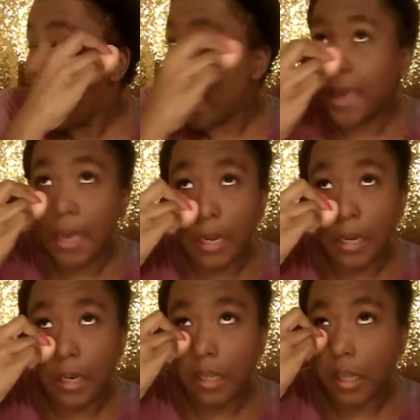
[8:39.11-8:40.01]

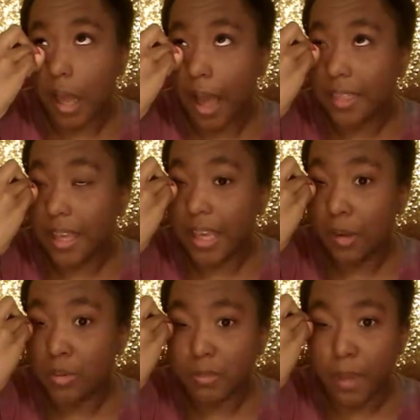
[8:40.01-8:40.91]
And I think he
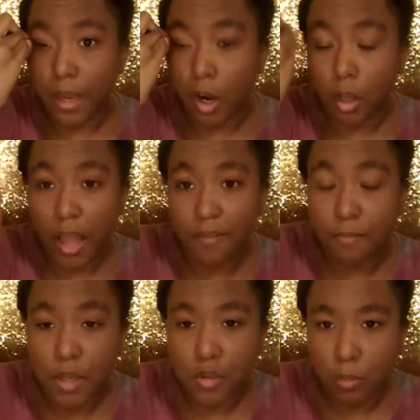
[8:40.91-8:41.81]
was just making her life
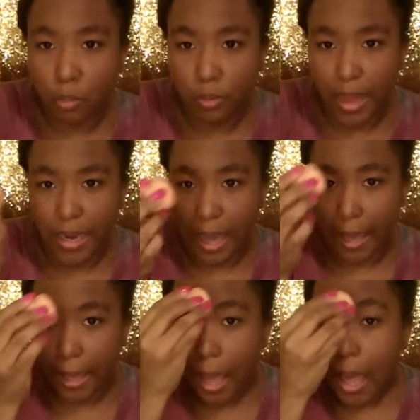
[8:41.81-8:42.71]
miserable that
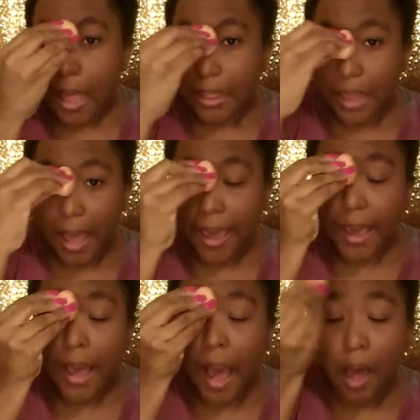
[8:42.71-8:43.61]
day.
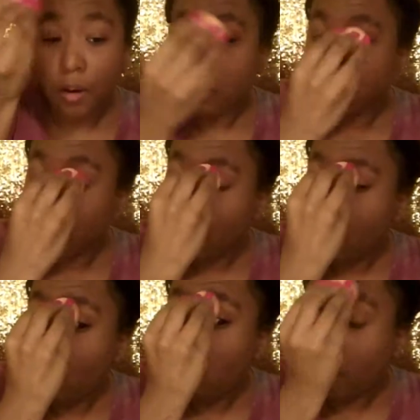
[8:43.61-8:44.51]
Like, I don't
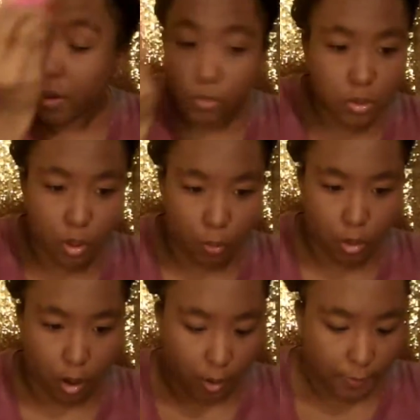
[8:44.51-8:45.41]
know what was going
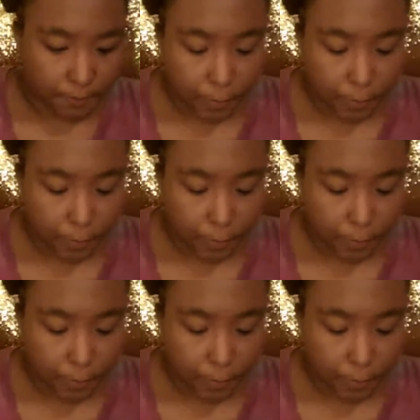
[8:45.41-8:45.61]
on.